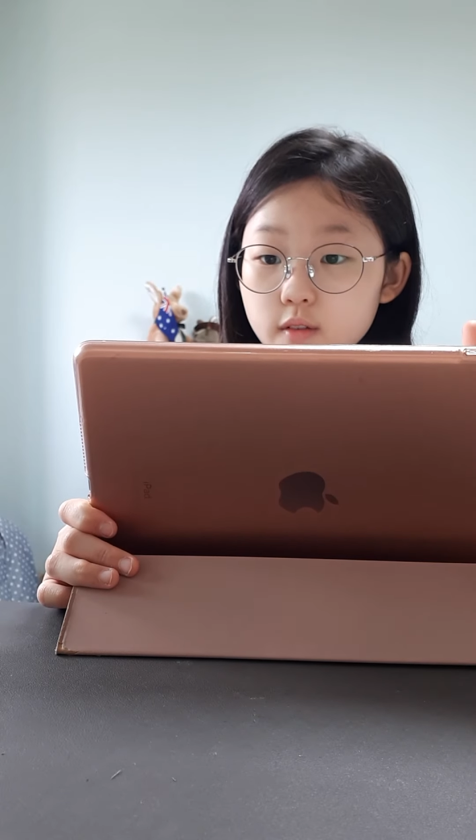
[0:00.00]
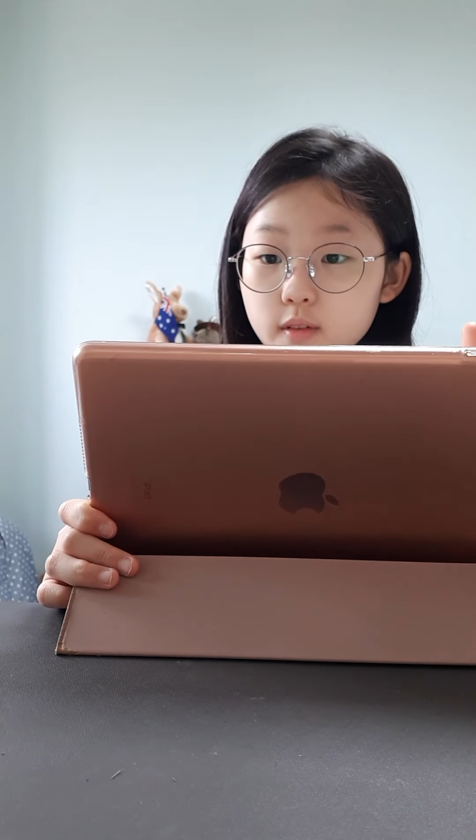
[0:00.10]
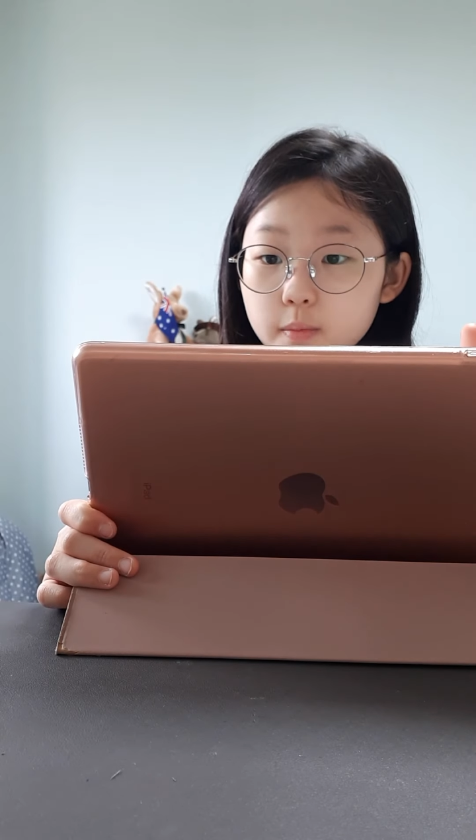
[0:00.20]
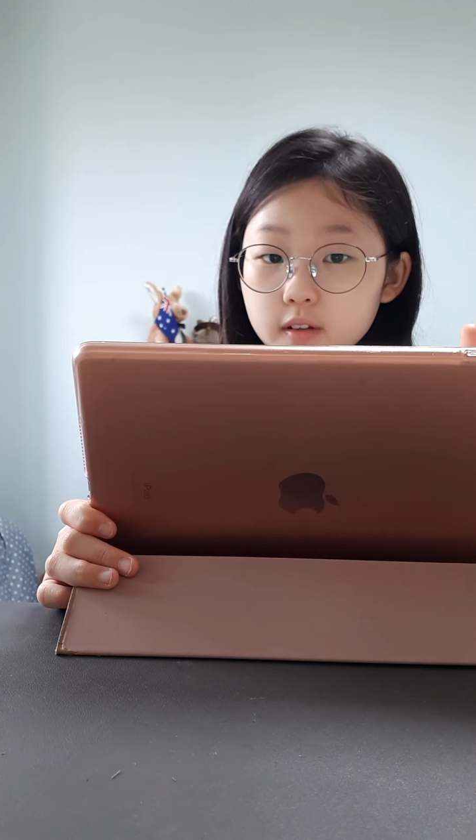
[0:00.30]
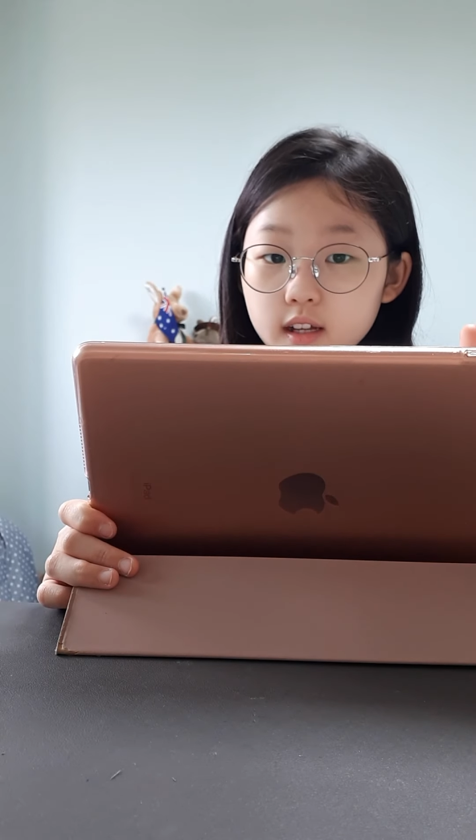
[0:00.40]

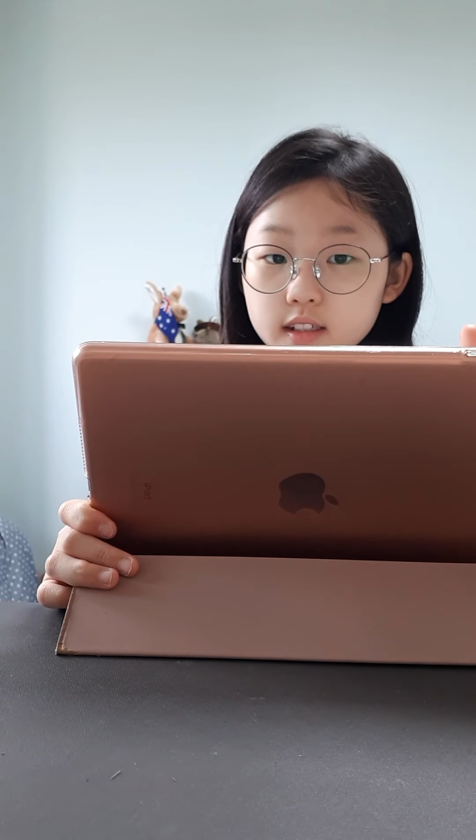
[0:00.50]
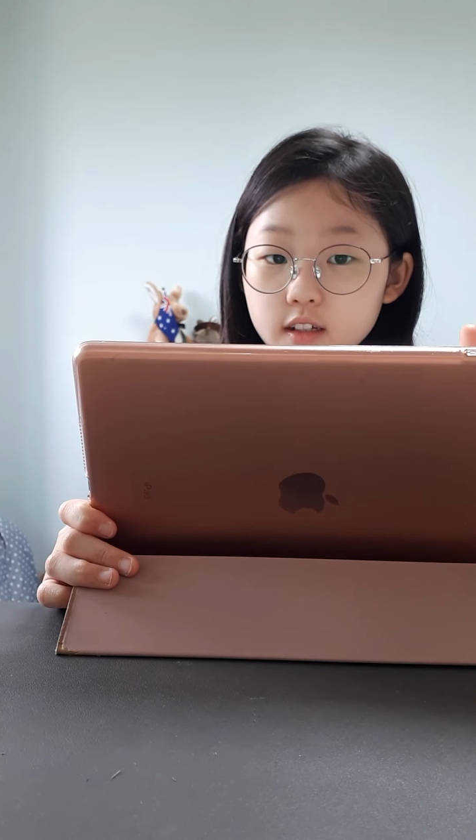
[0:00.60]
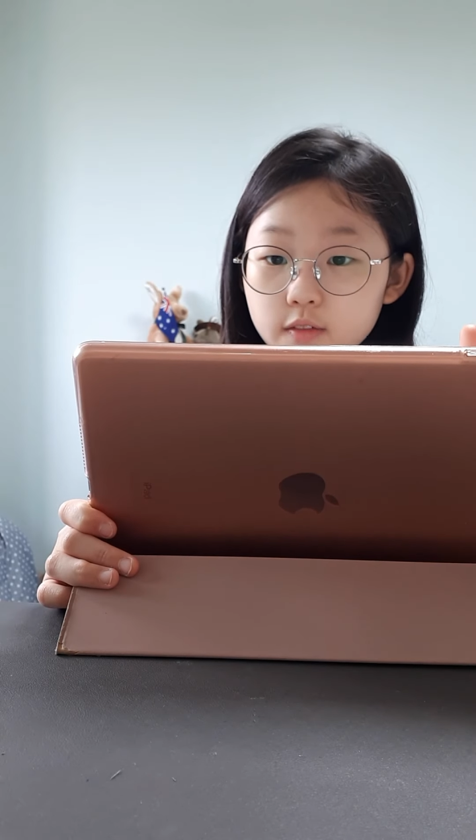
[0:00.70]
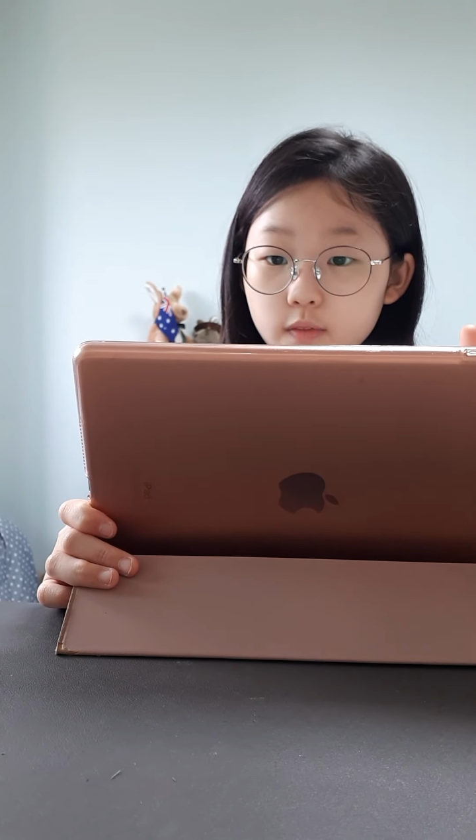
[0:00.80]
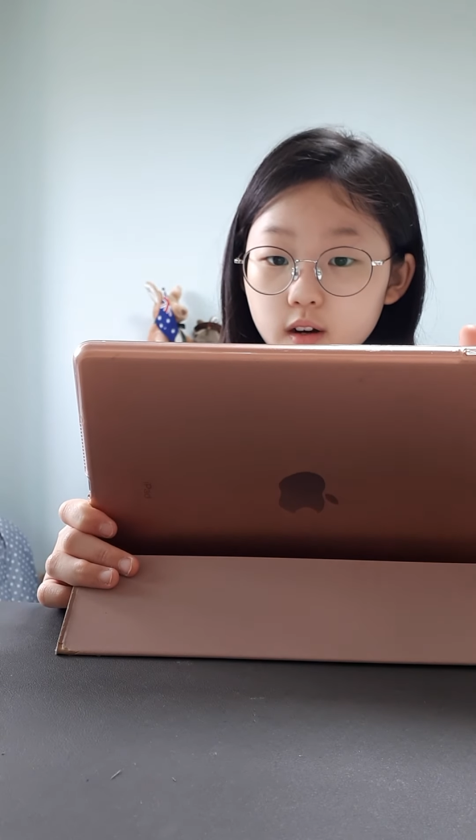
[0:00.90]
Replied
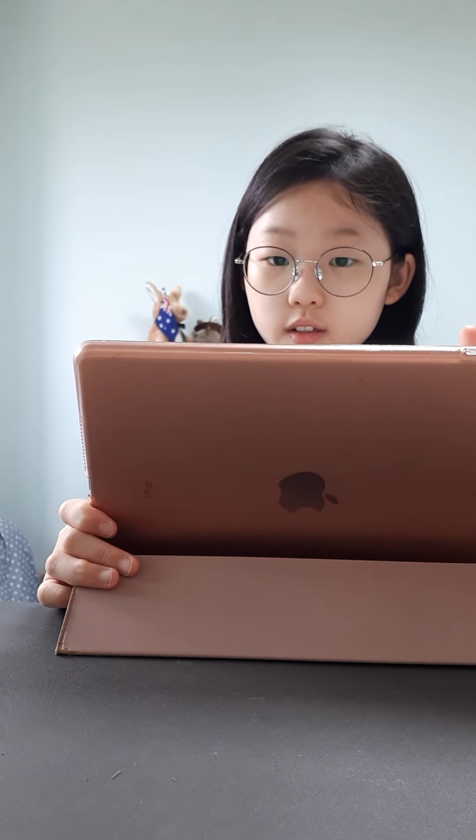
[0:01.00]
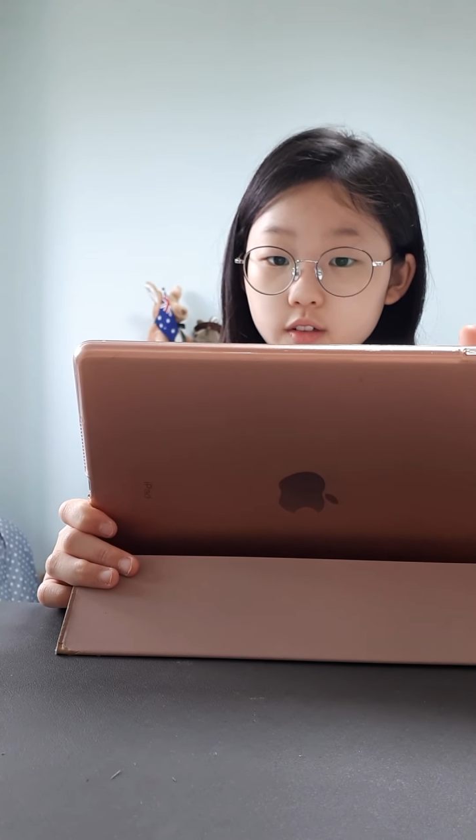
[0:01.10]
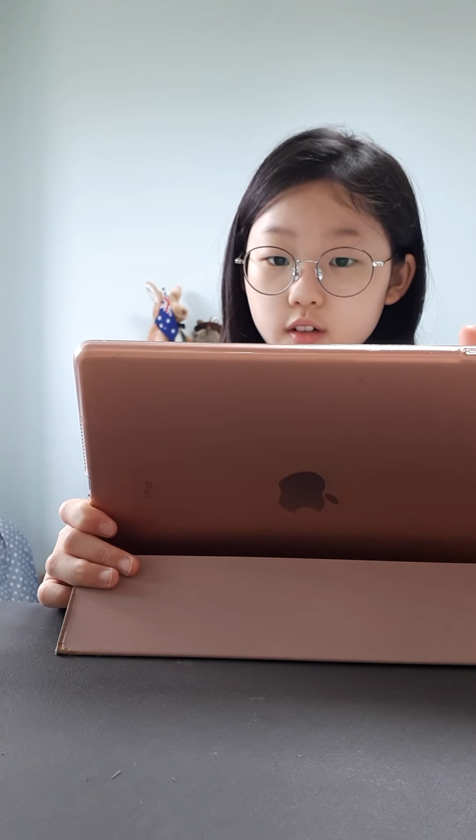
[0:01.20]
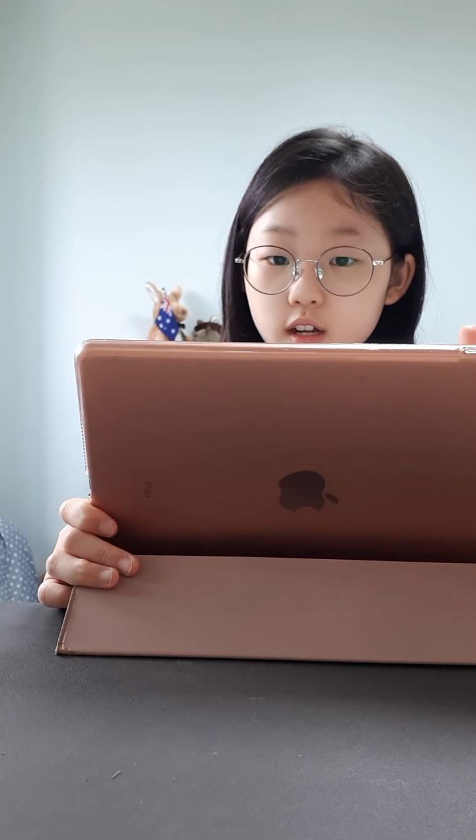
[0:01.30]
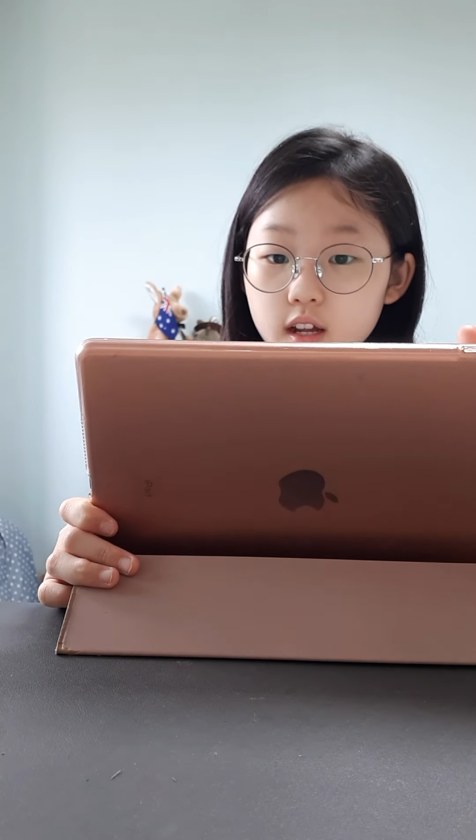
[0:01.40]
their
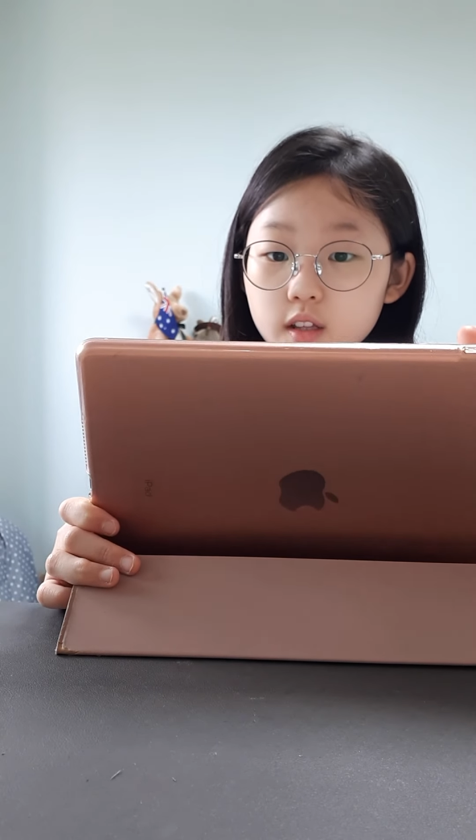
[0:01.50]
father.